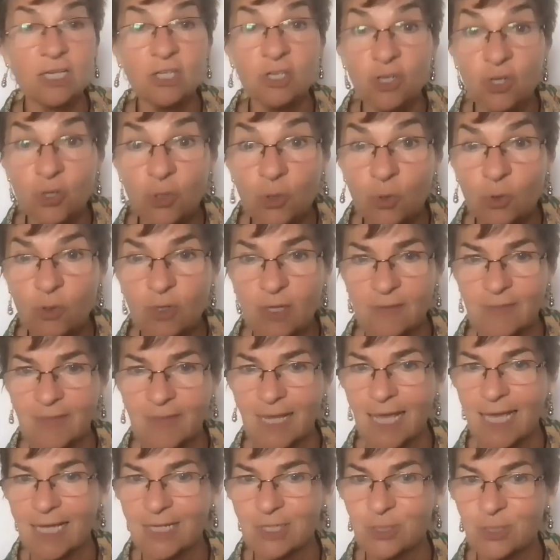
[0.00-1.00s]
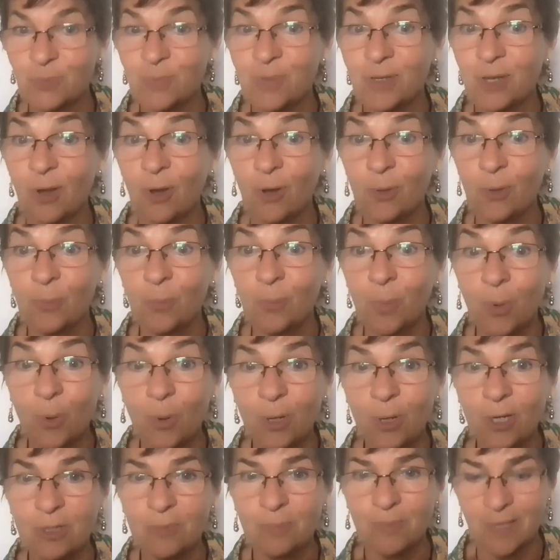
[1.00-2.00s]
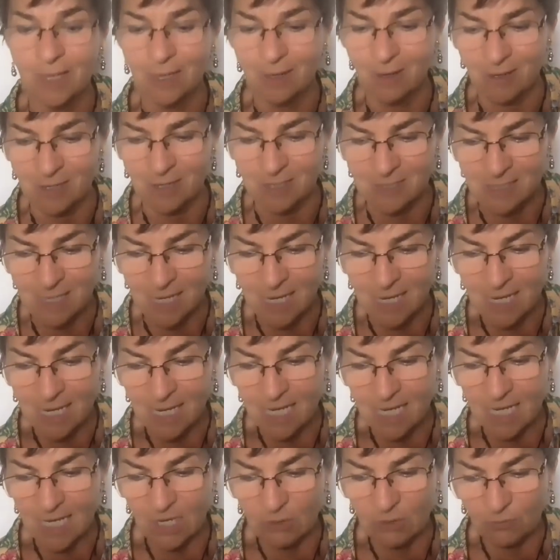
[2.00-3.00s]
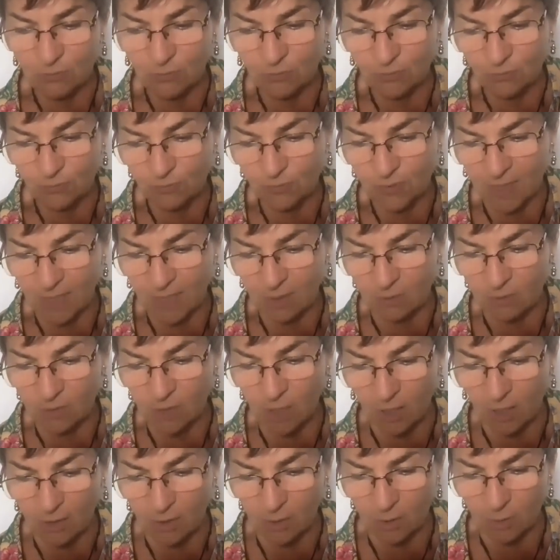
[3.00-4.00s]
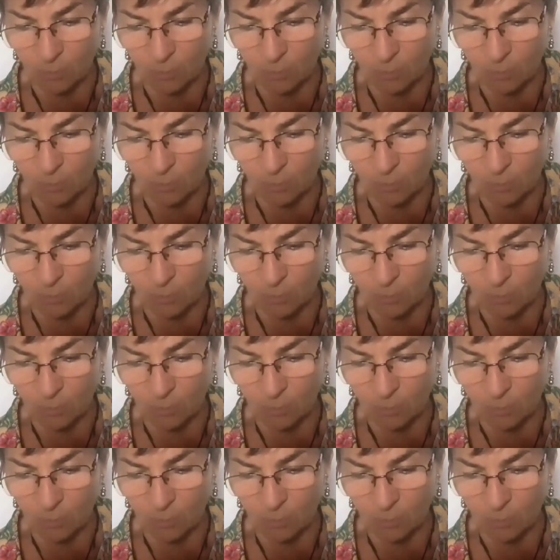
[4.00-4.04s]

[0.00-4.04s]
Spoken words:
I knew that they had to be on board, because if they are not